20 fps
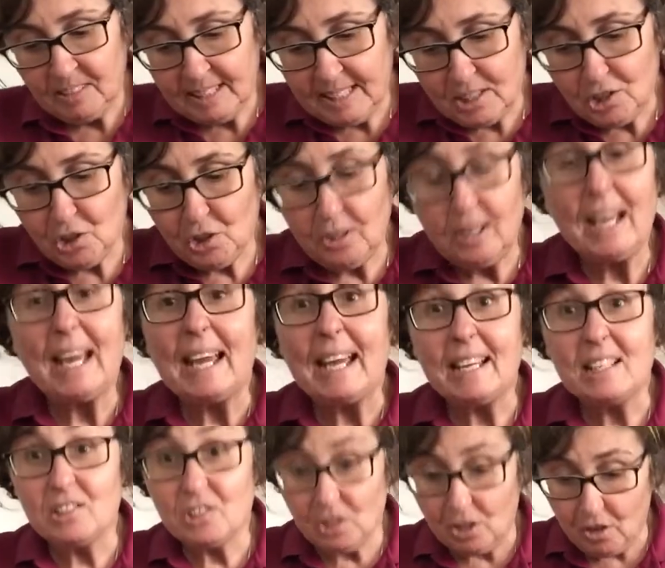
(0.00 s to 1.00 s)
get your
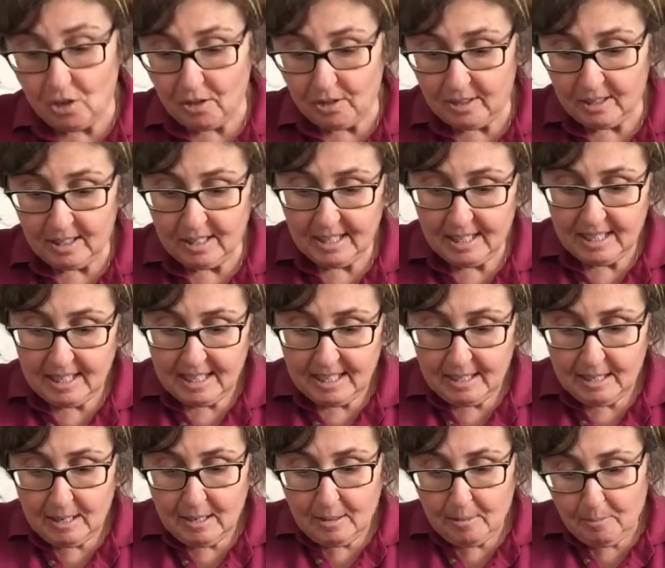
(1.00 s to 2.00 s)
hands on,
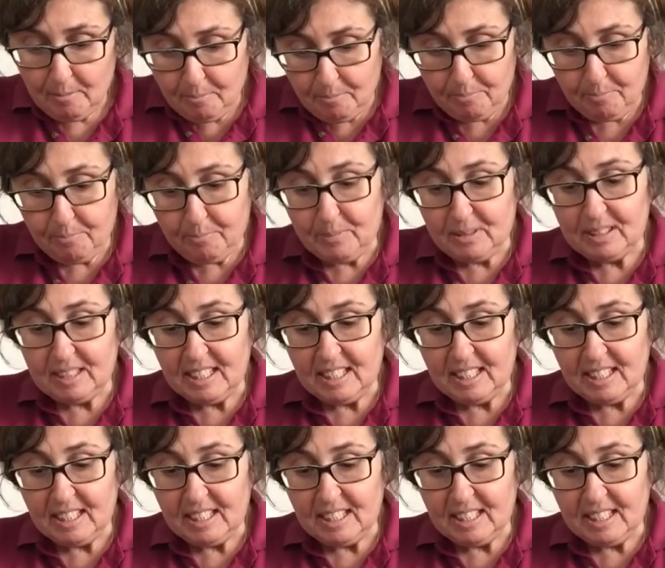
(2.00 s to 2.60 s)
but